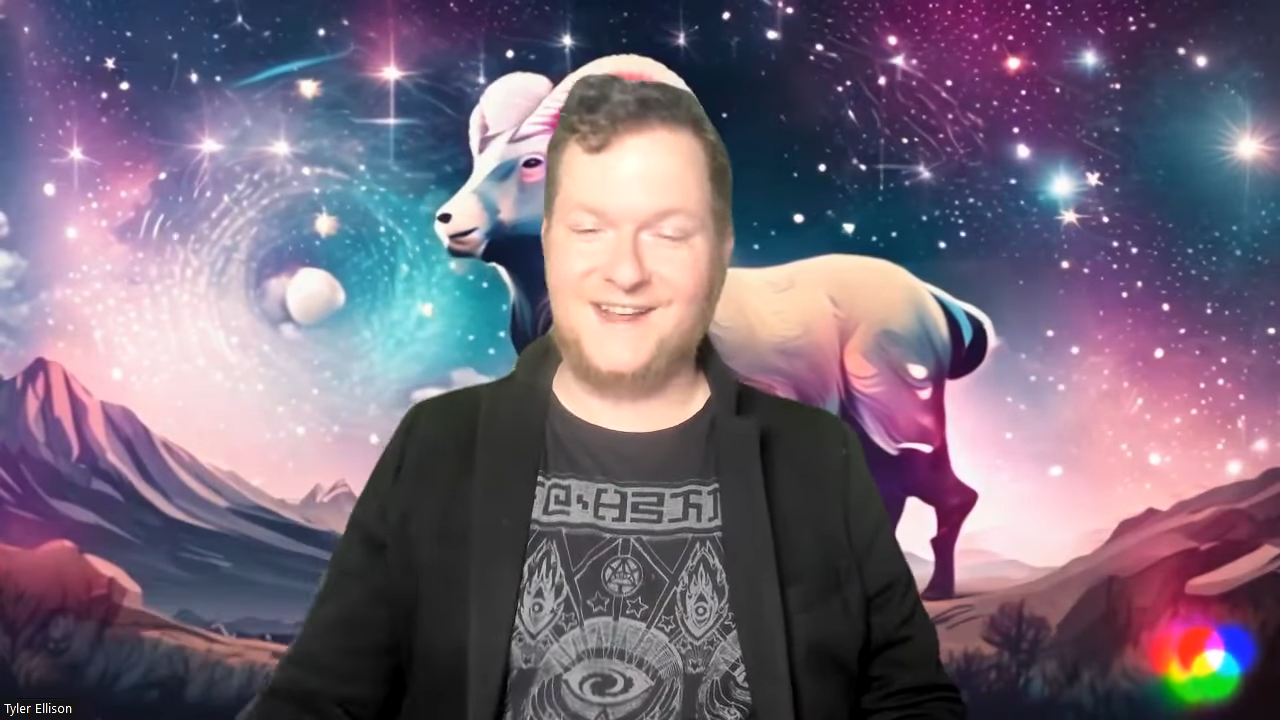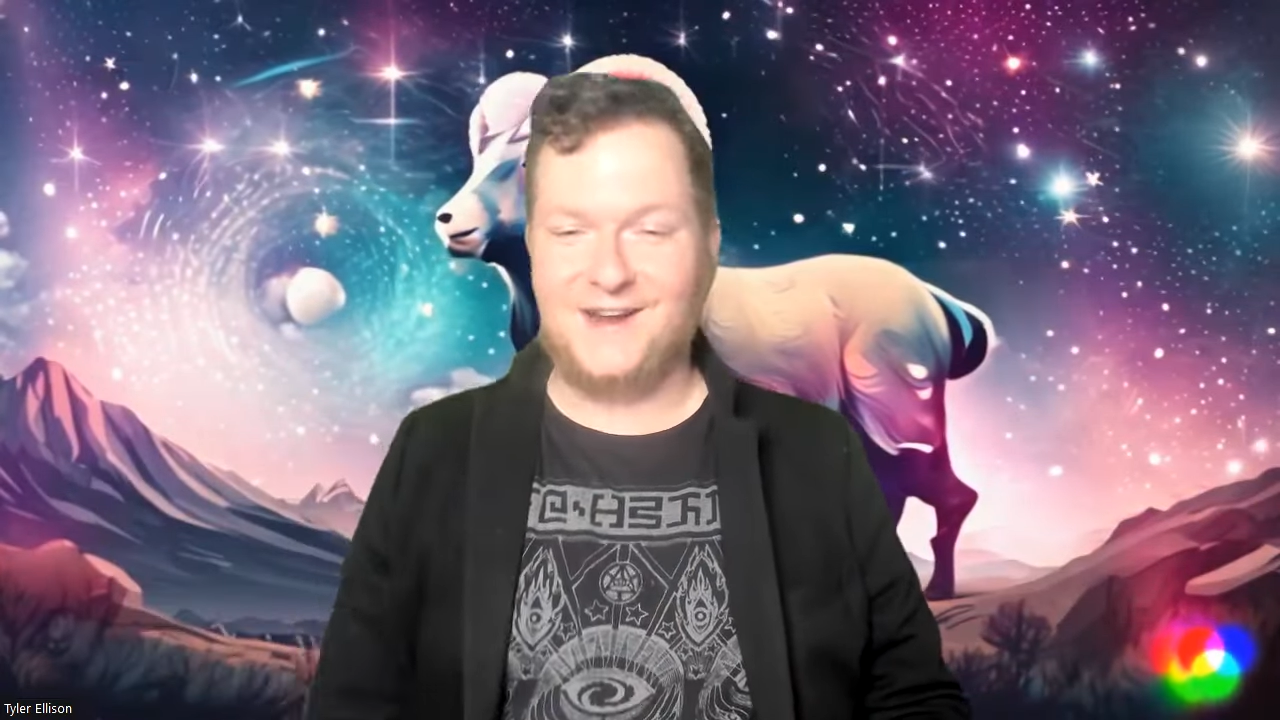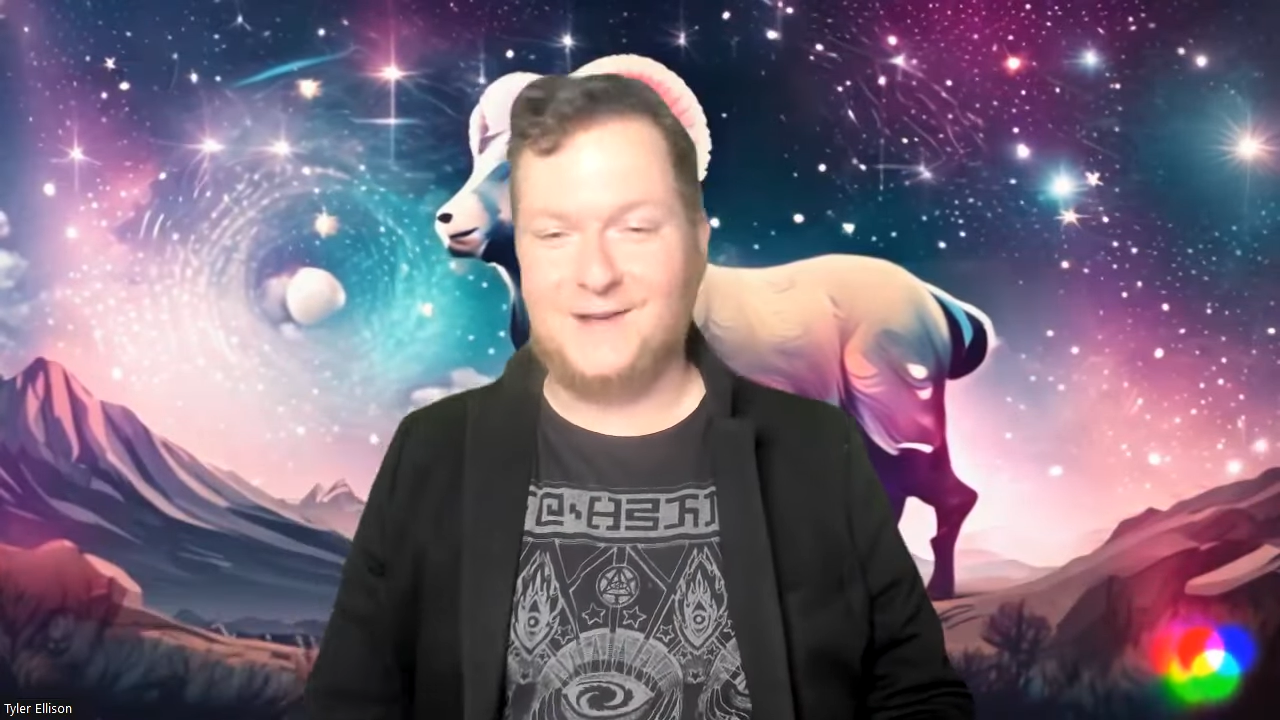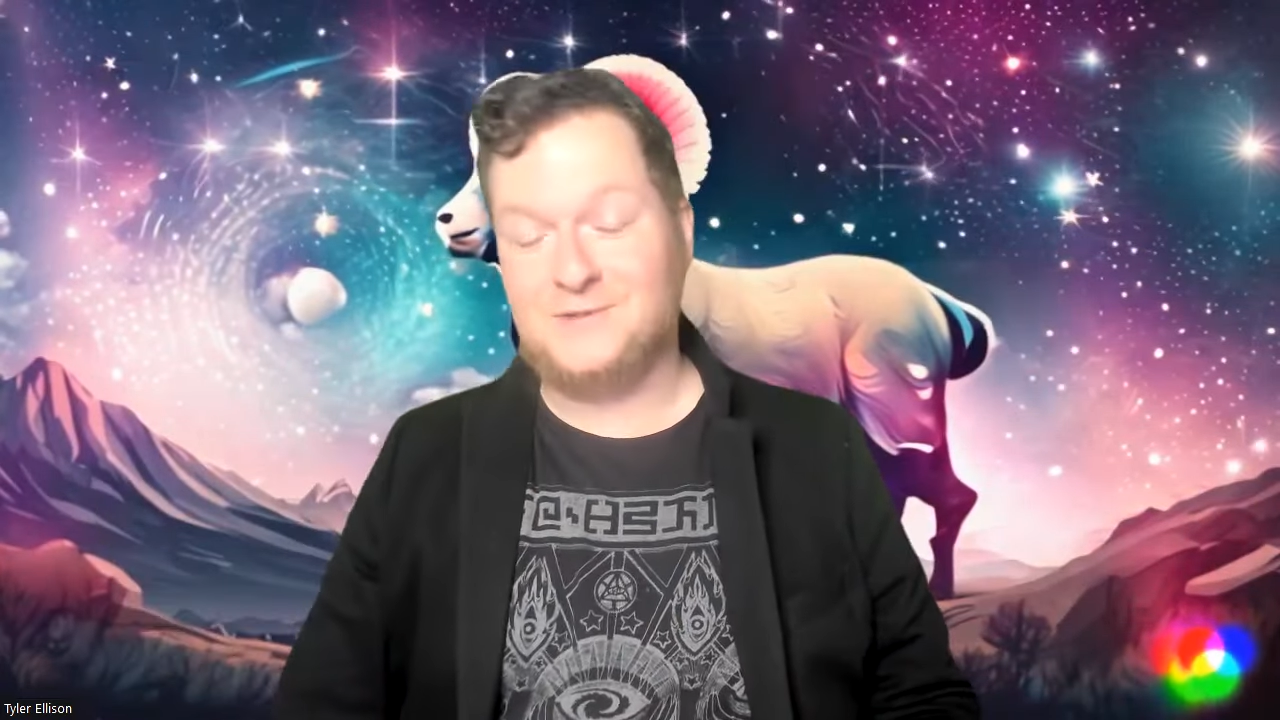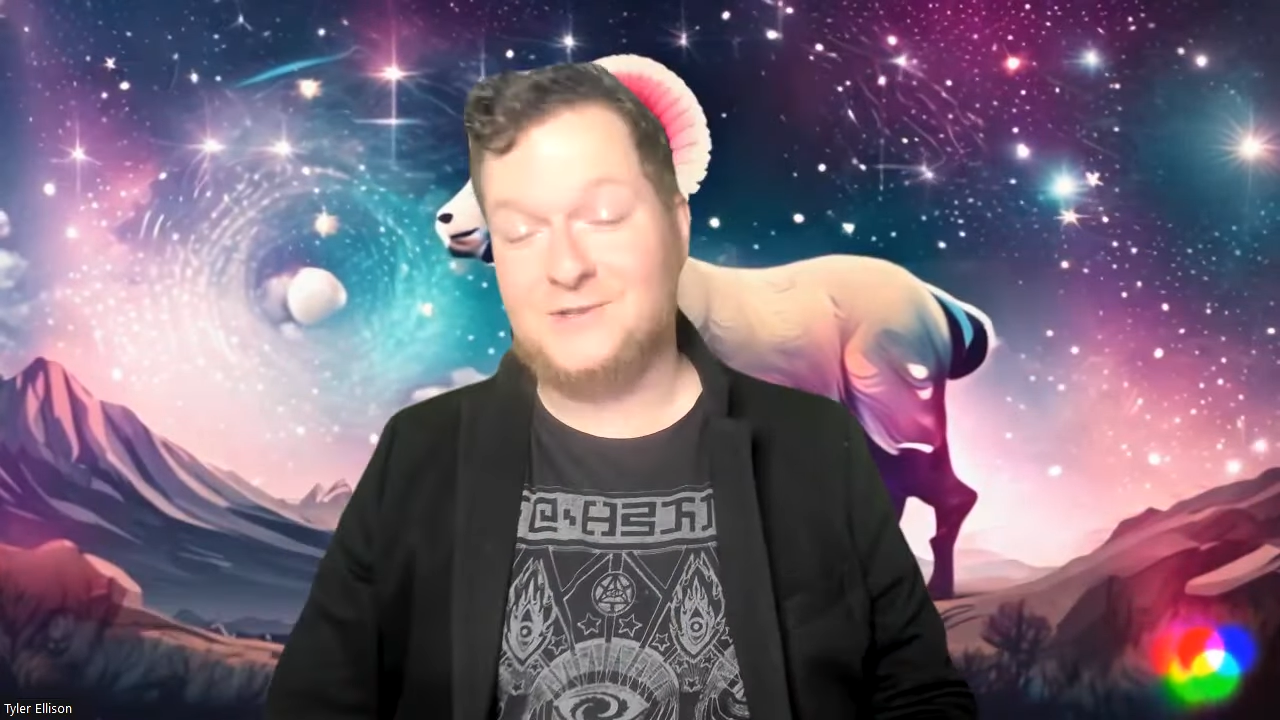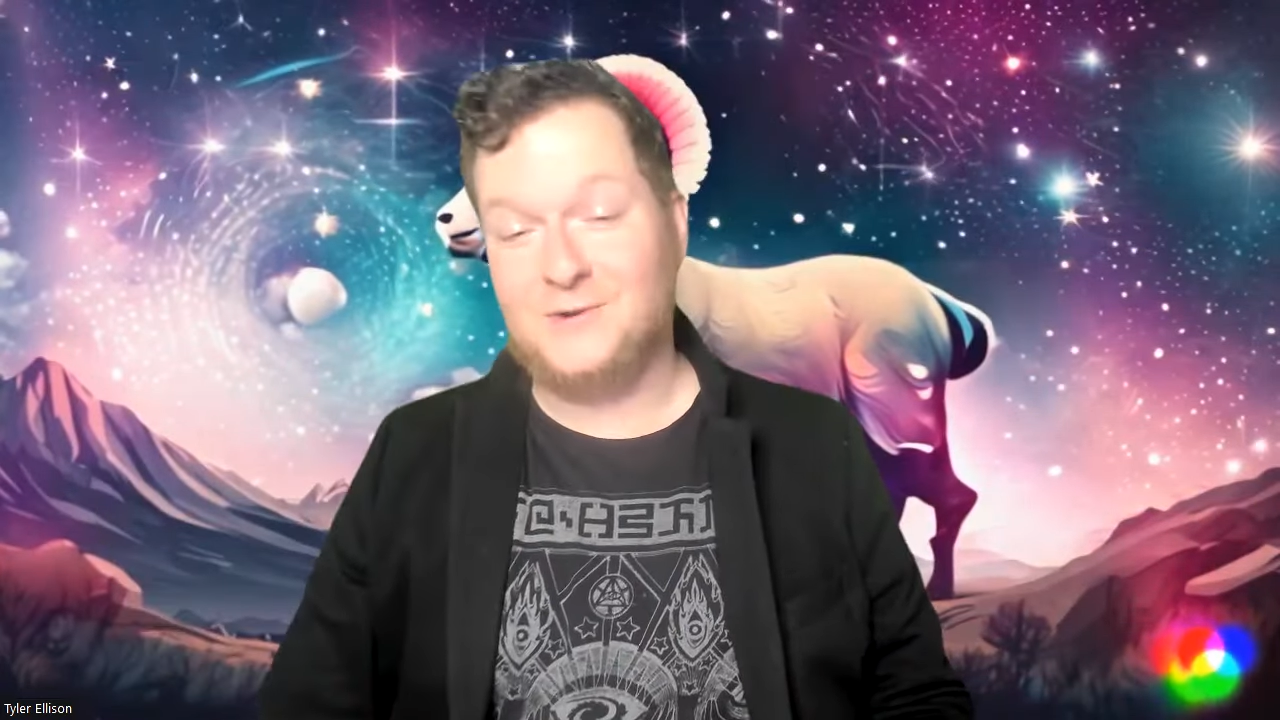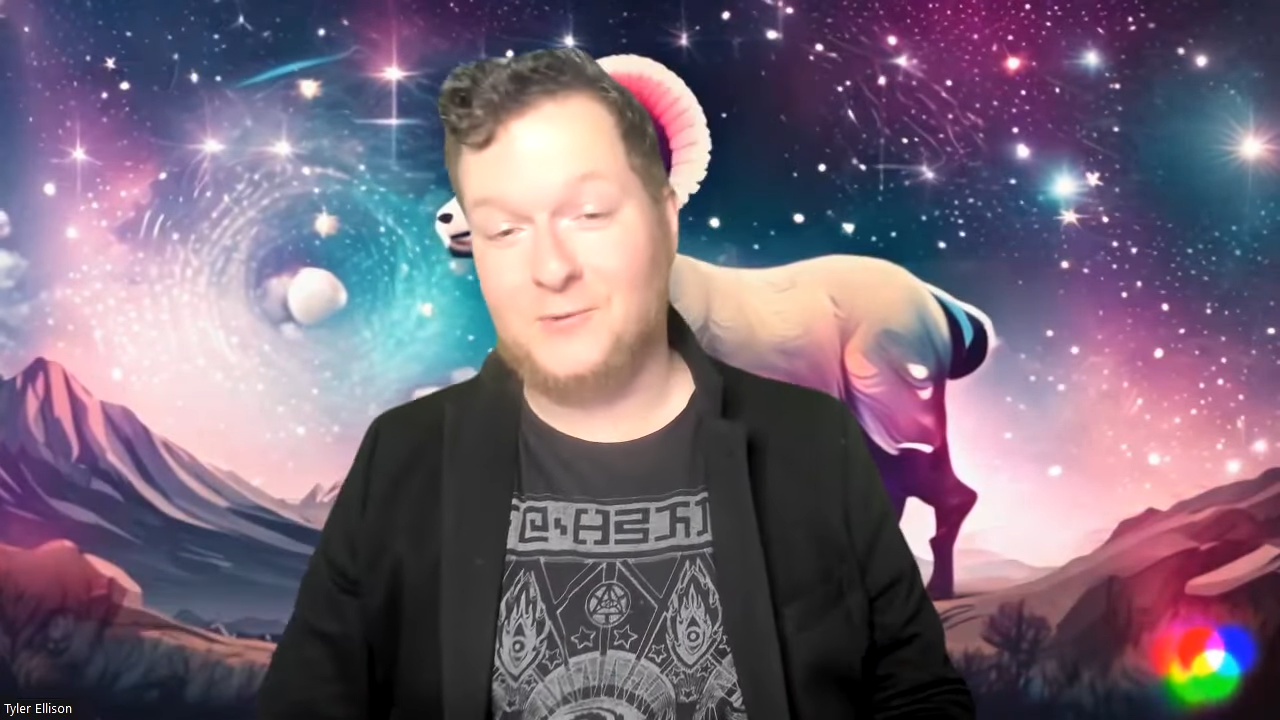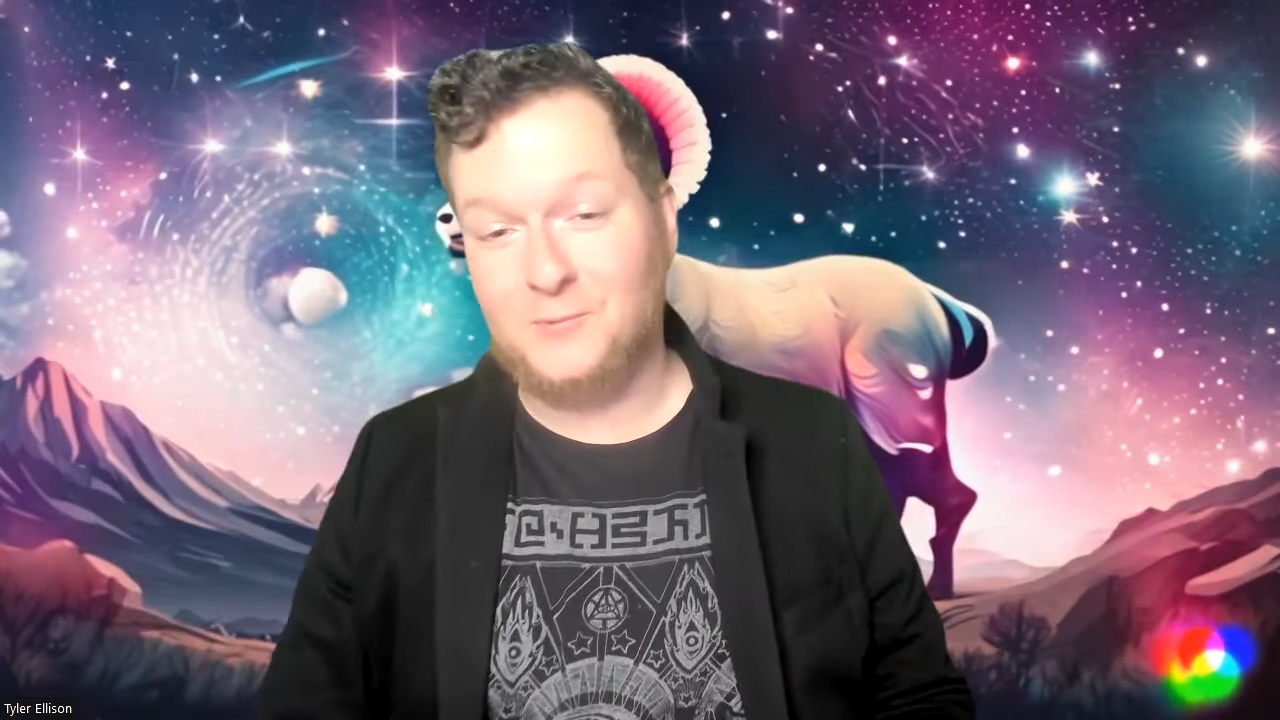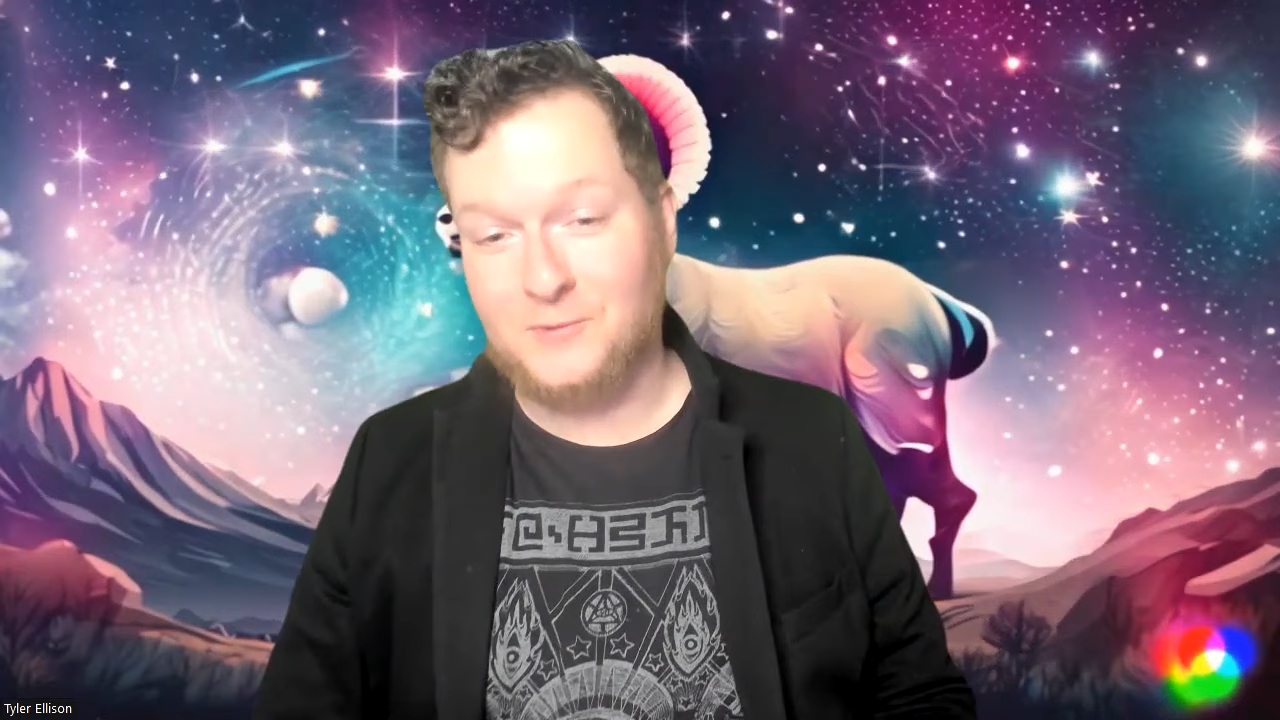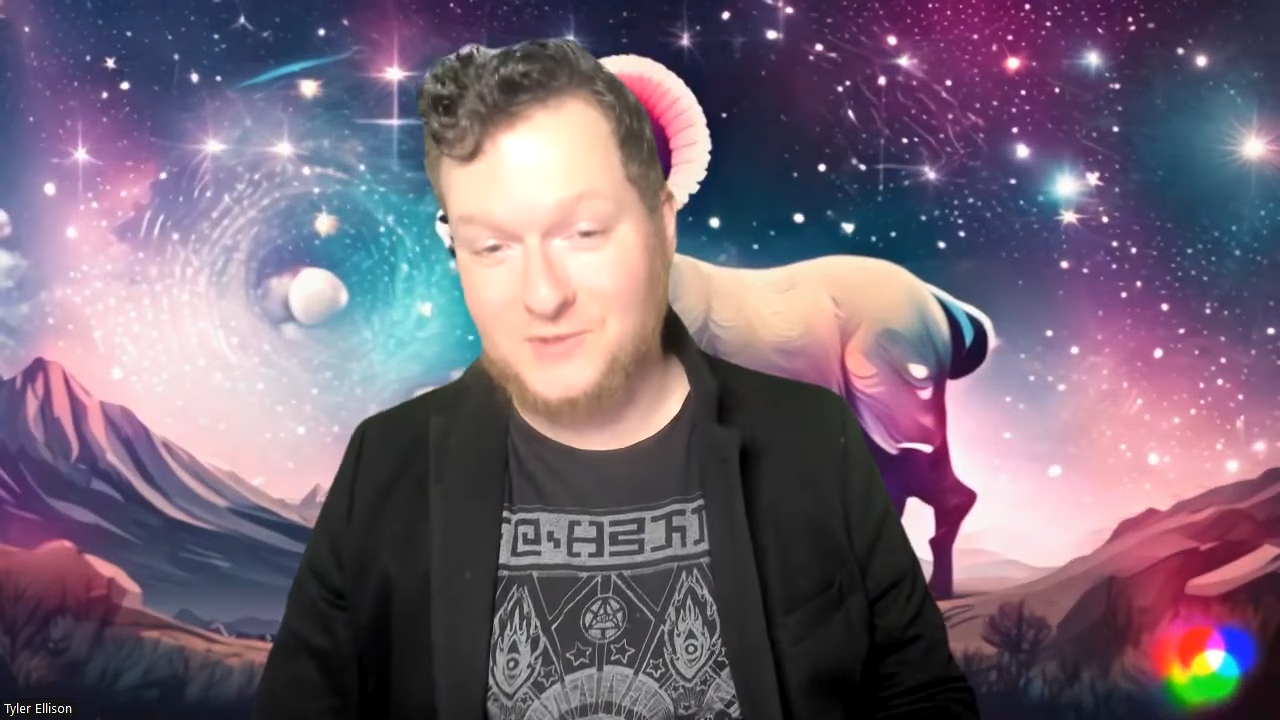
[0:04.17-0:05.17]
and I'm so
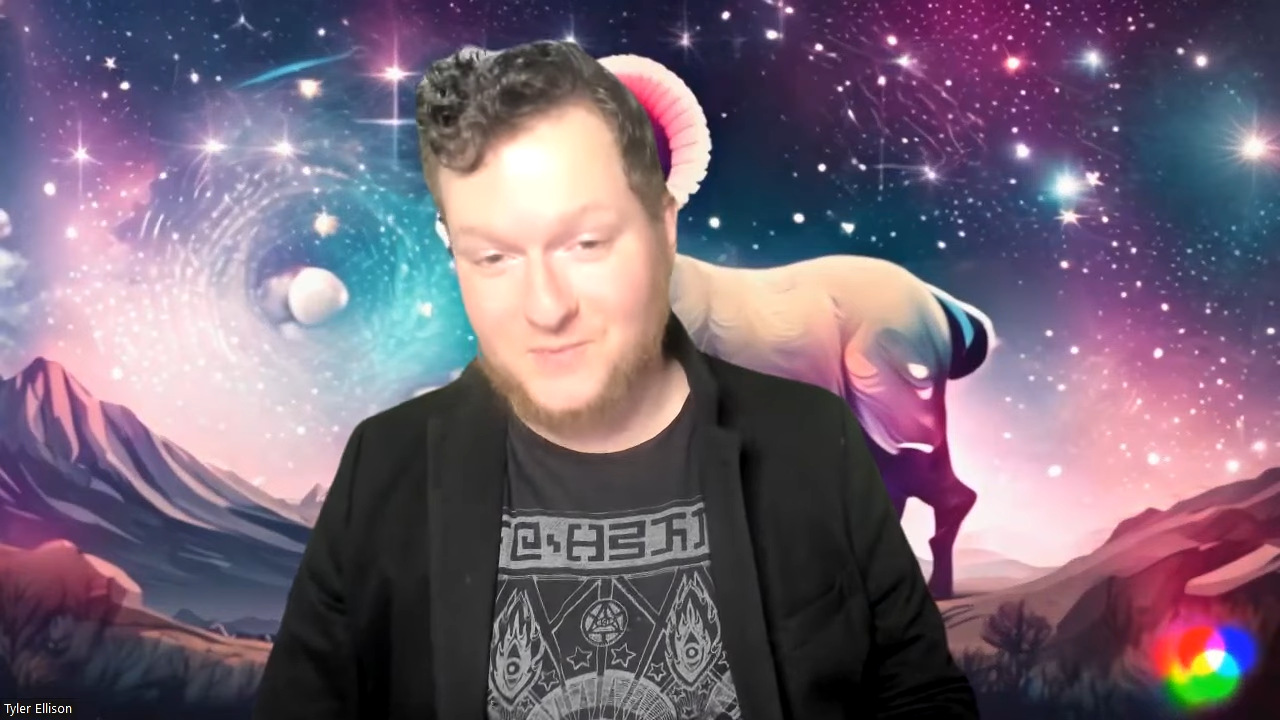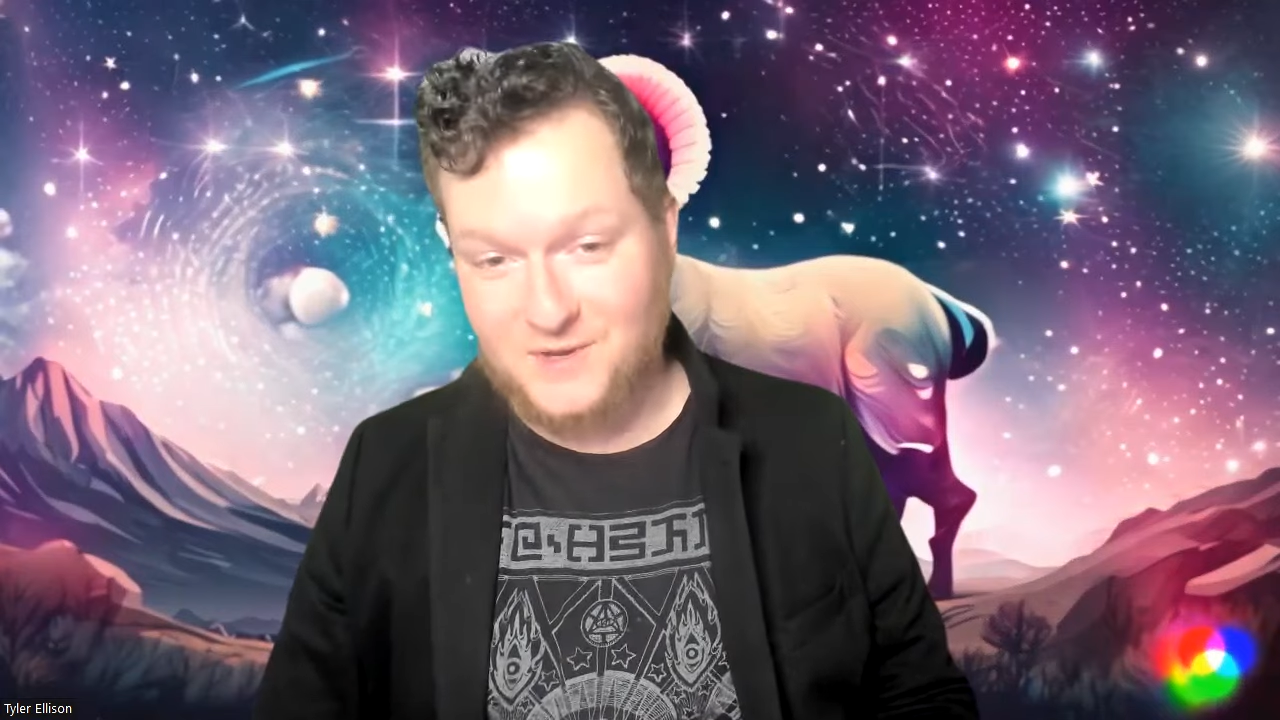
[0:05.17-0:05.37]
thrilled to